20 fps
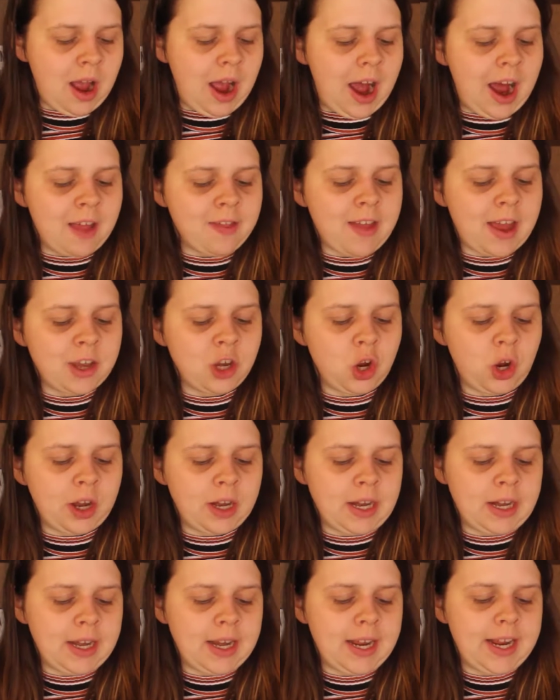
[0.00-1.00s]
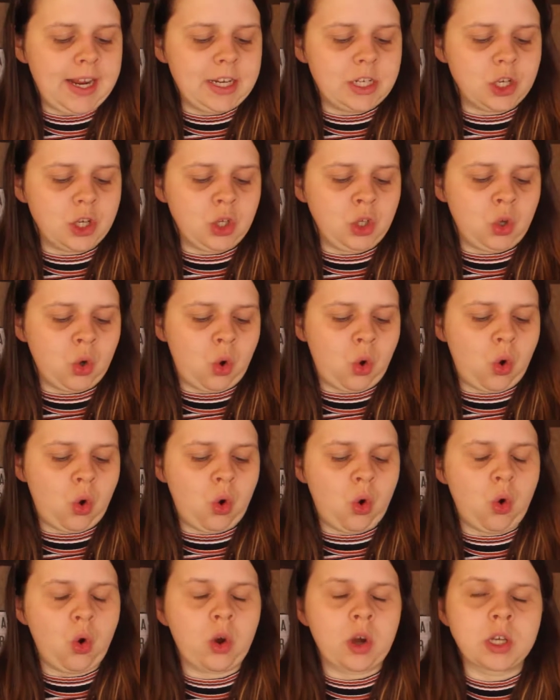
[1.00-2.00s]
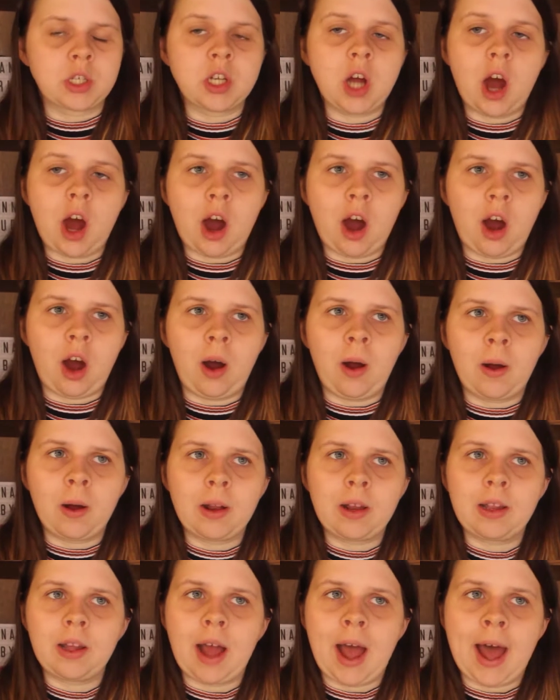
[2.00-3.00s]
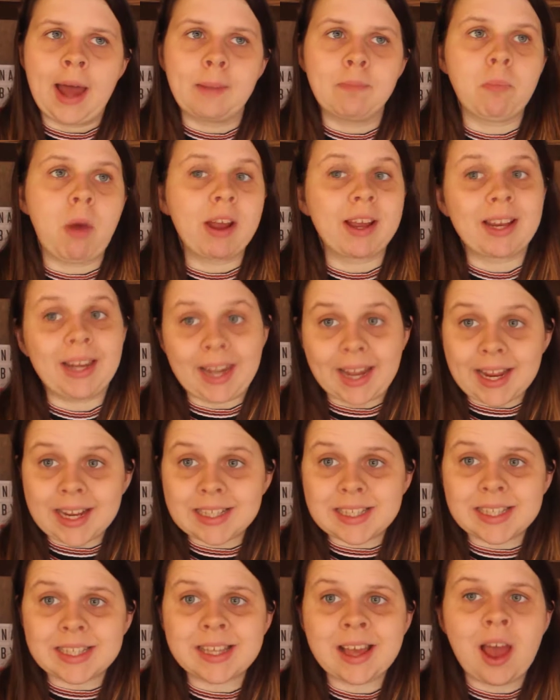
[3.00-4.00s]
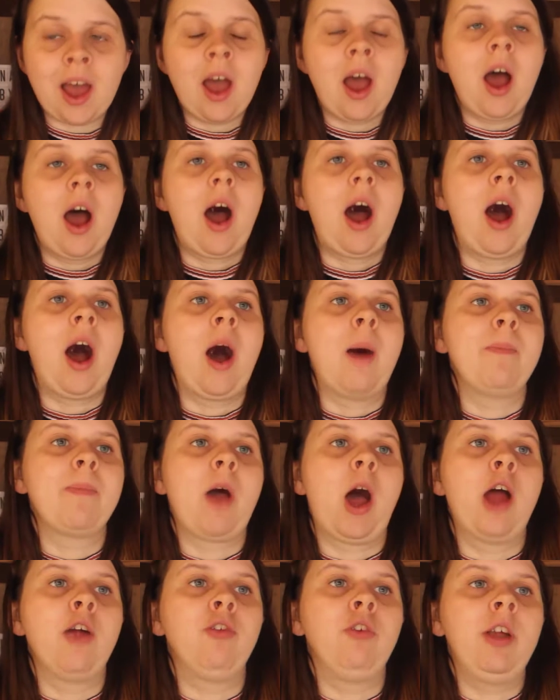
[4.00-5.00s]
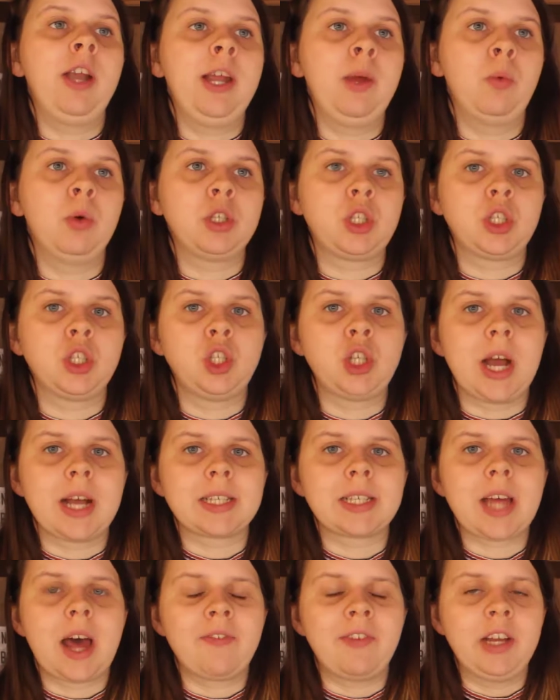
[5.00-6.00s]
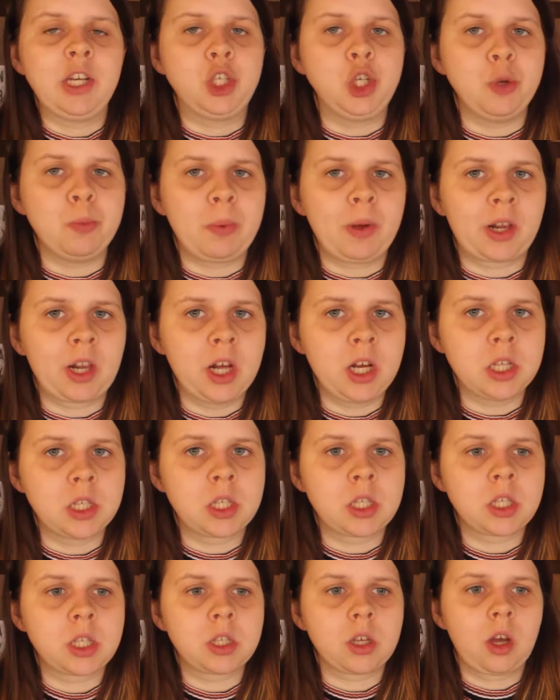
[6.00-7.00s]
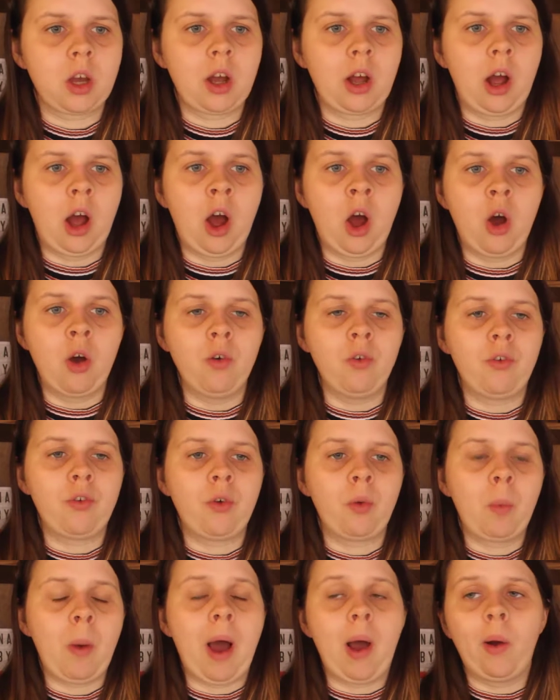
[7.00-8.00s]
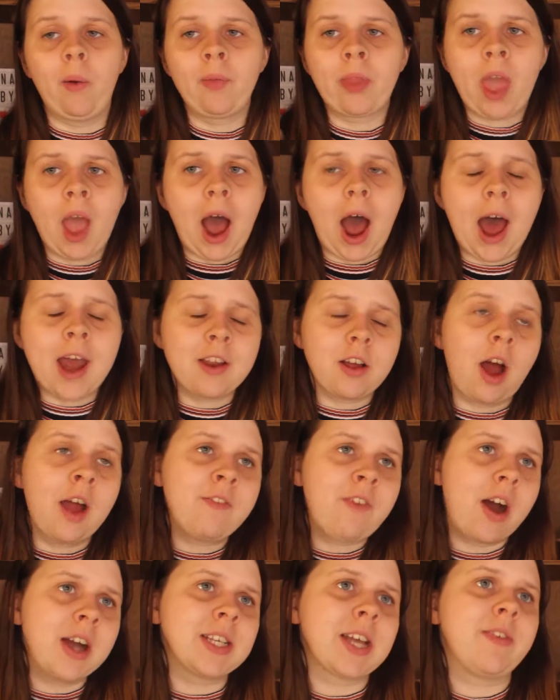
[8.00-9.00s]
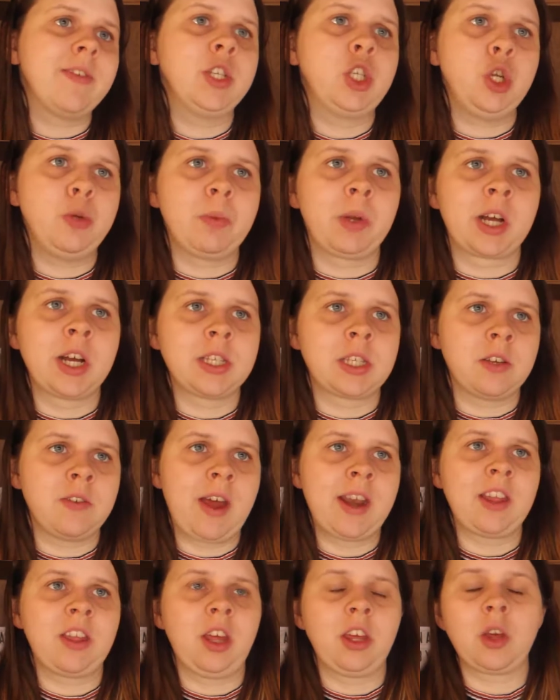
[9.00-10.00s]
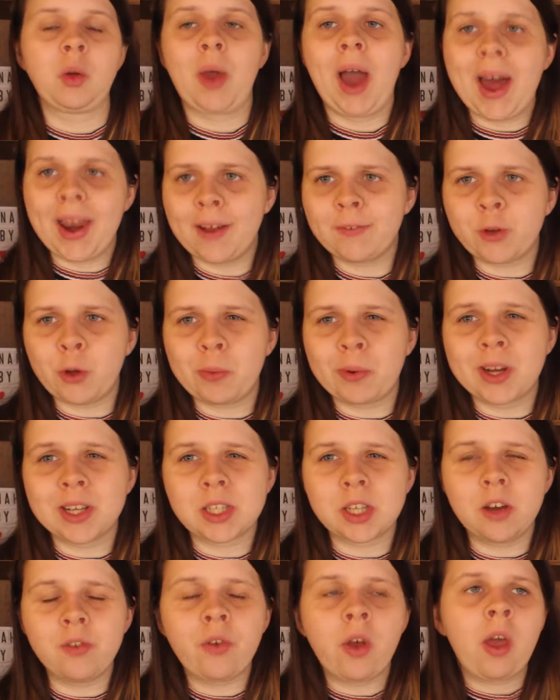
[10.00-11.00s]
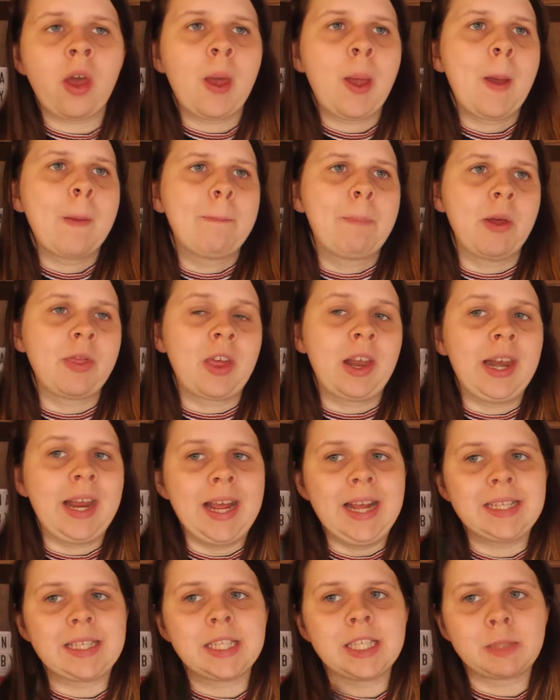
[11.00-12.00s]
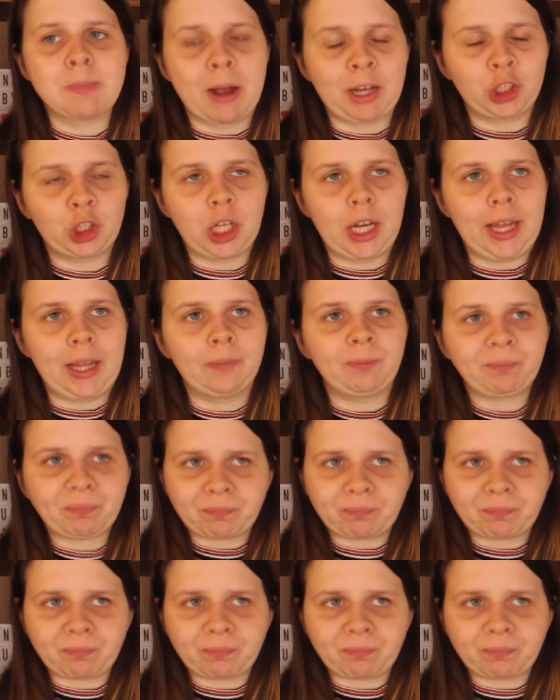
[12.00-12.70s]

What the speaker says: and then you're going to need your guitar and mic leads. I really would suggest having duplicates of, well, I'd advise having duplicates of anything you can have duplicates of, but the leads especially.